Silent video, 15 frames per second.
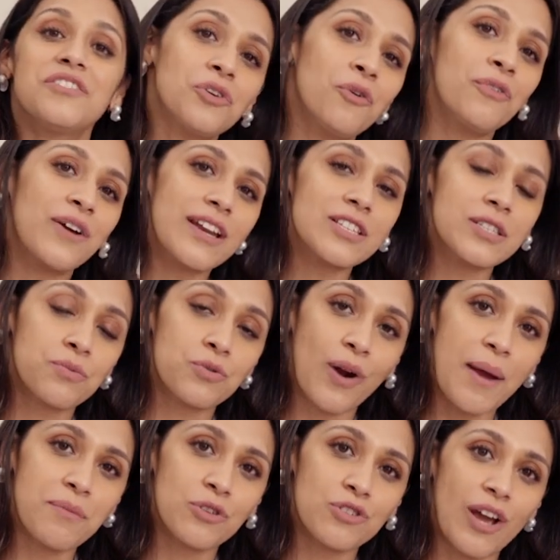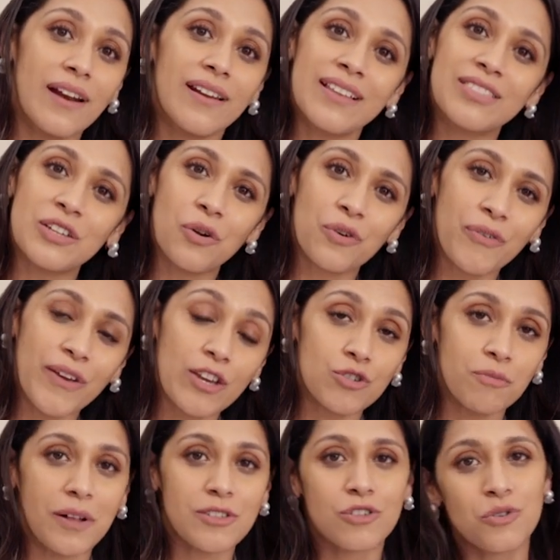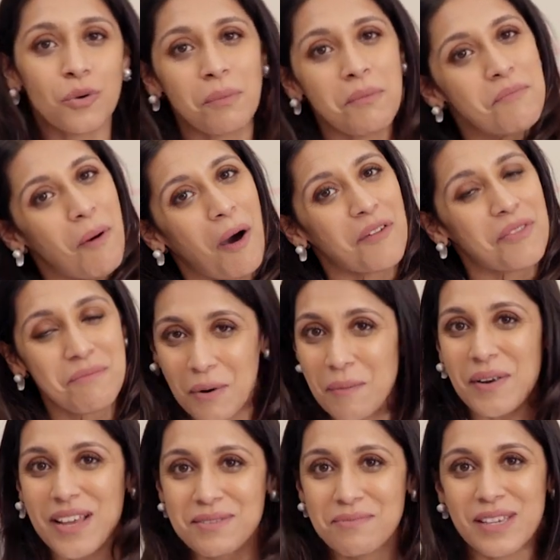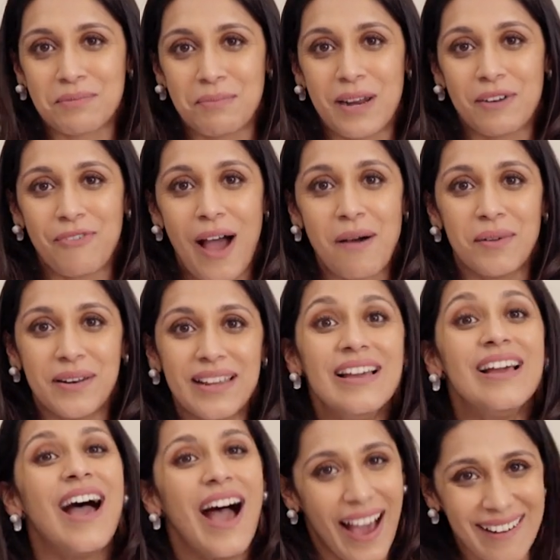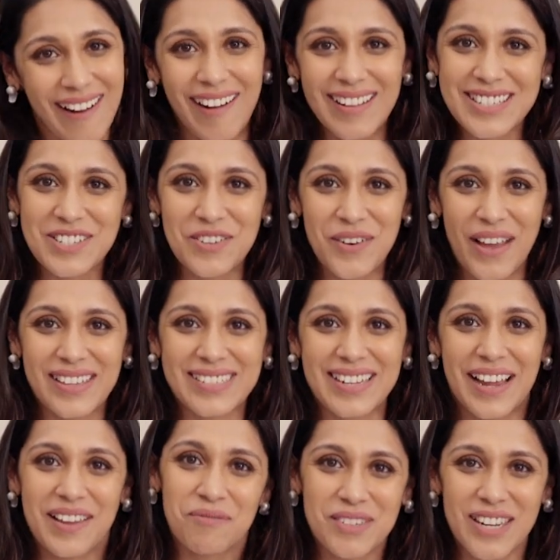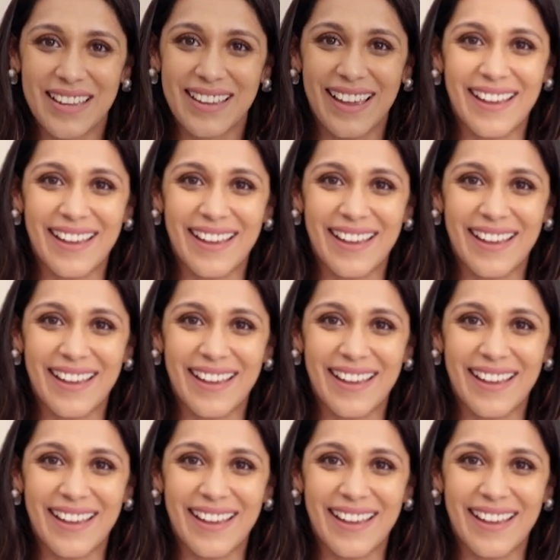Don't forget to subscribe to the channel, hit the notification bell so you can be part of the Momina's Mixed Plate family, and I'll see you next time. Take